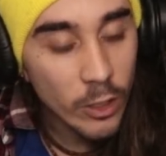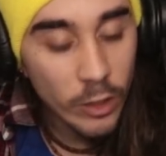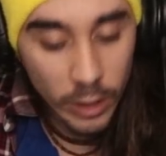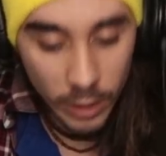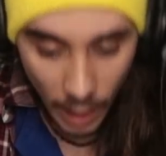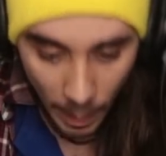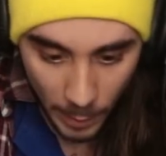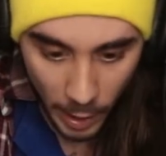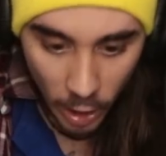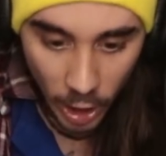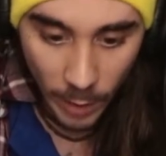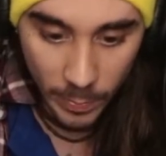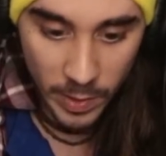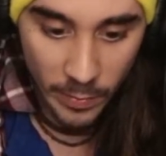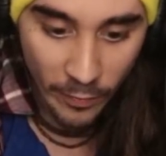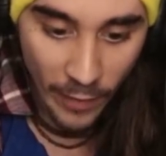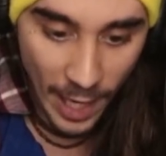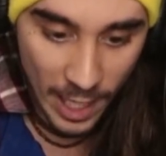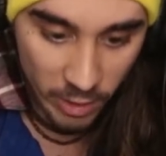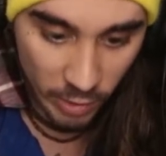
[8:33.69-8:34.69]
I'm going to look up some
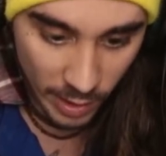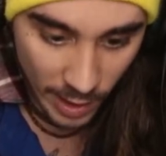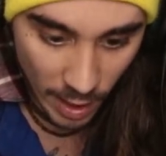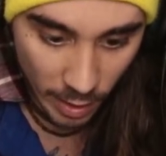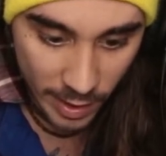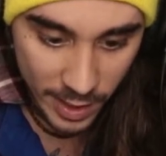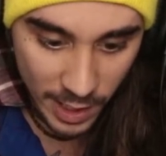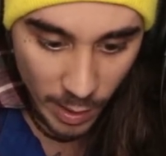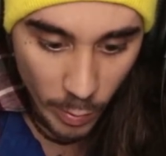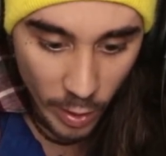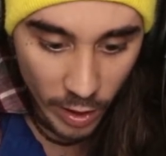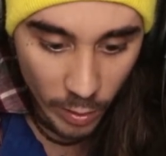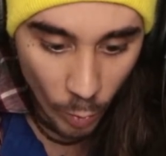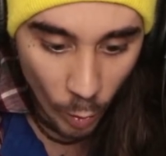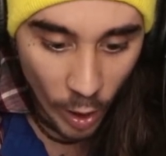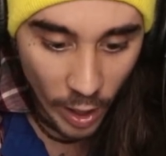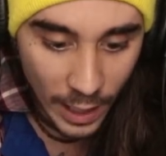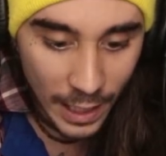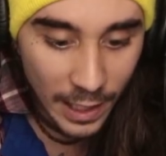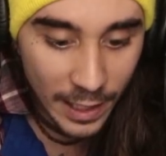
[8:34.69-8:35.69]
facts right now. Let's see
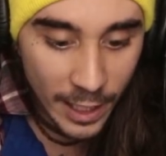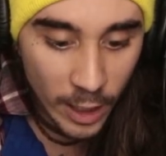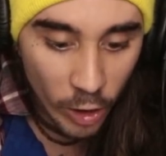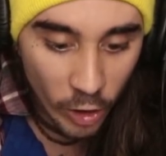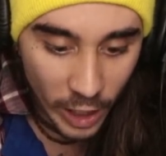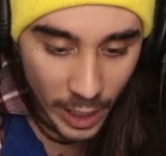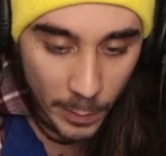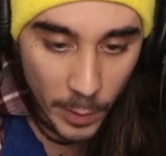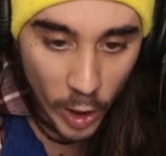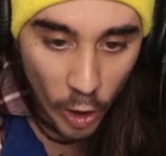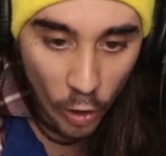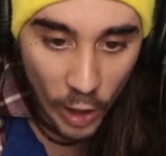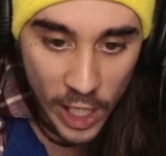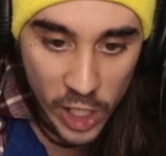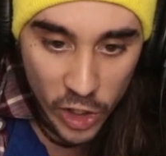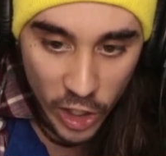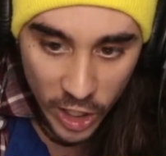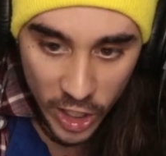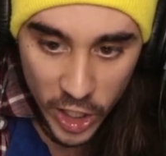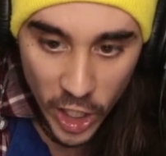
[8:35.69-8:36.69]
what illegal
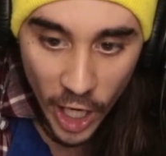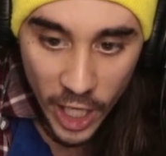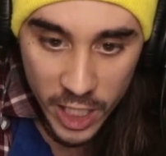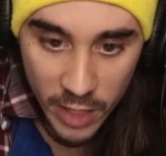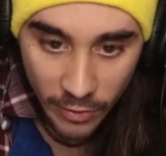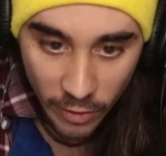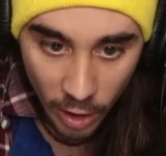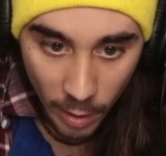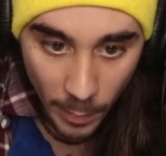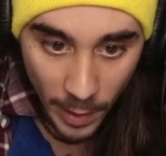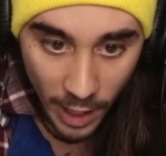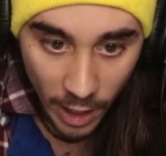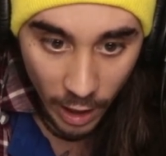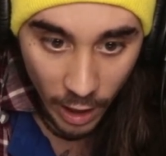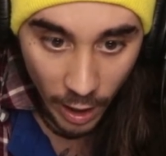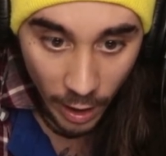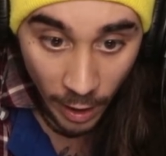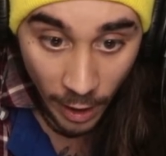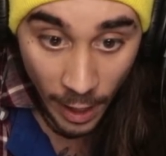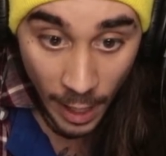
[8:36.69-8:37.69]
immigration does for
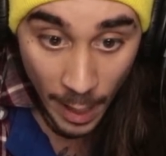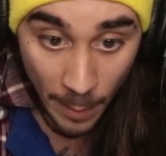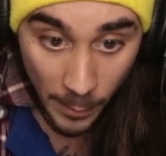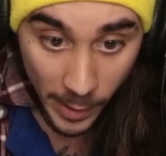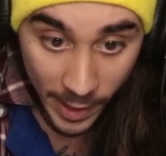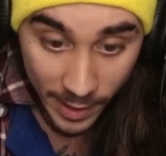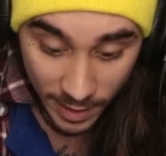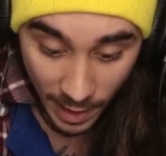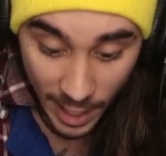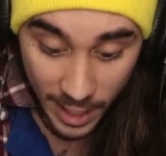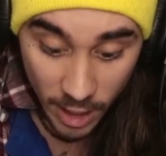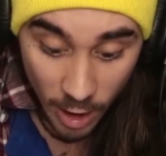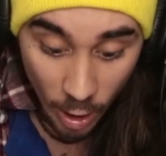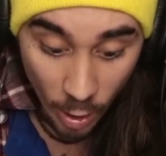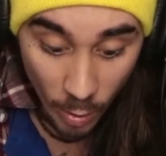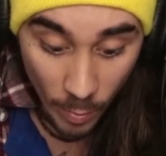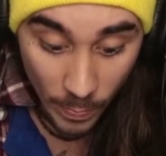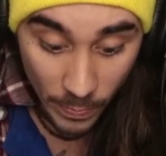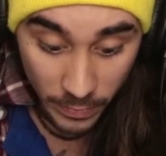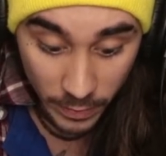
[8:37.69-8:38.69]
America, because I
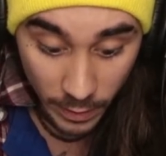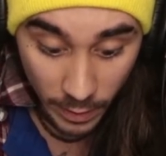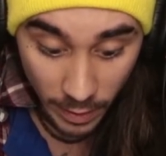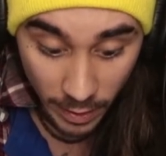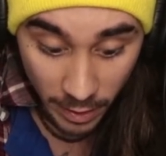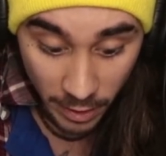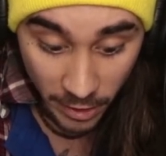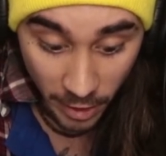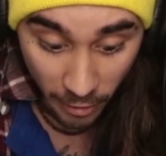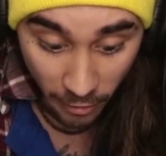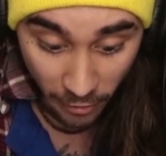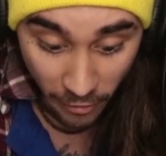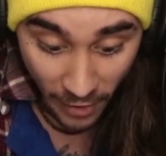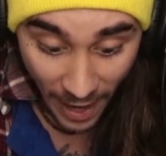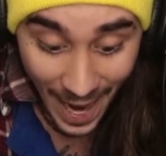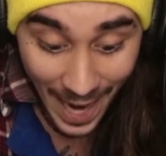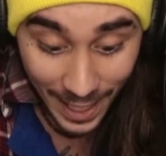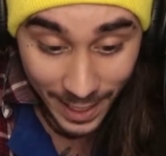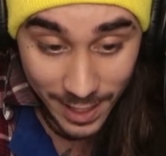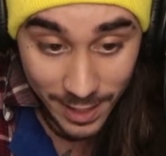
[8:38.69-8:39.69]
know the
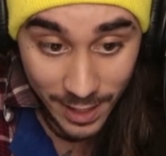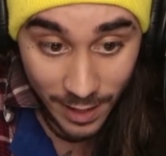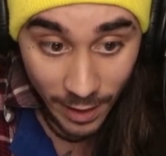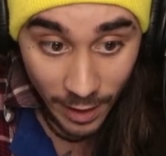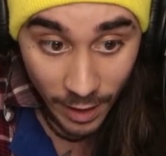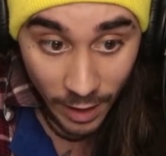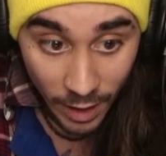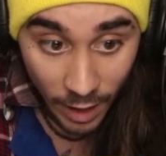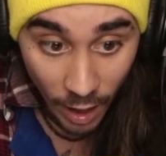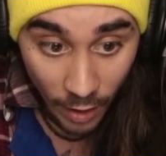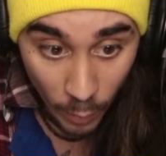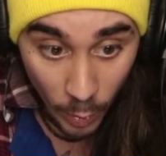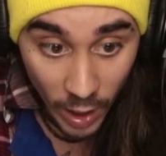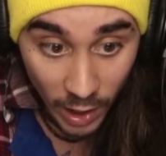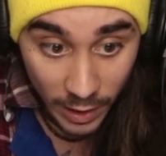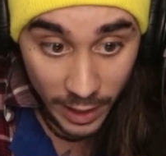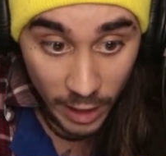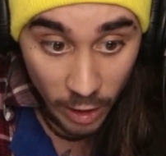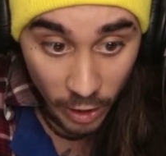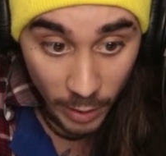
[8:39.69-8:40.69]
facts of what
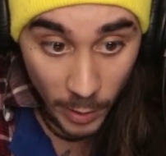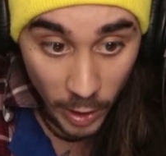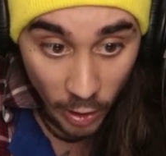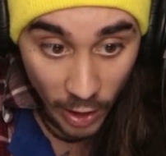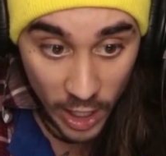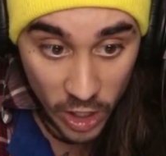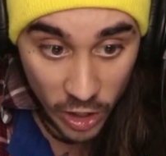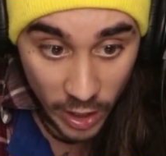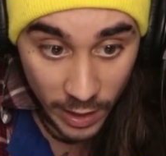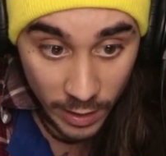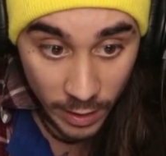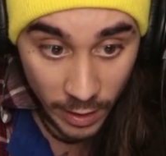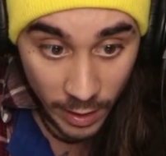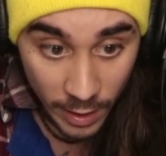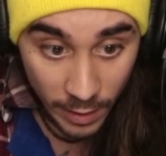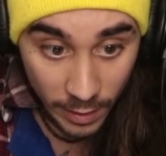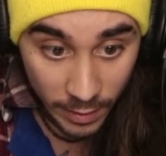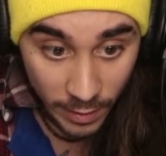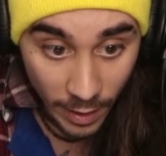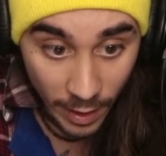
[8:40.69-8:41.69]
illegal immigration
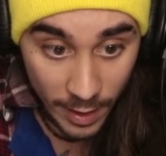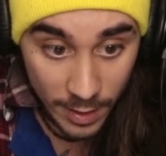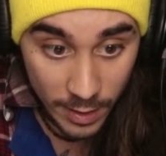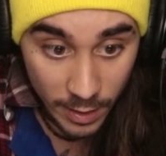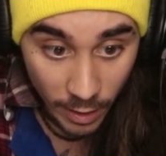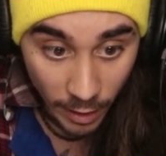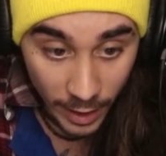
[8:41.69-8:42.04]
does.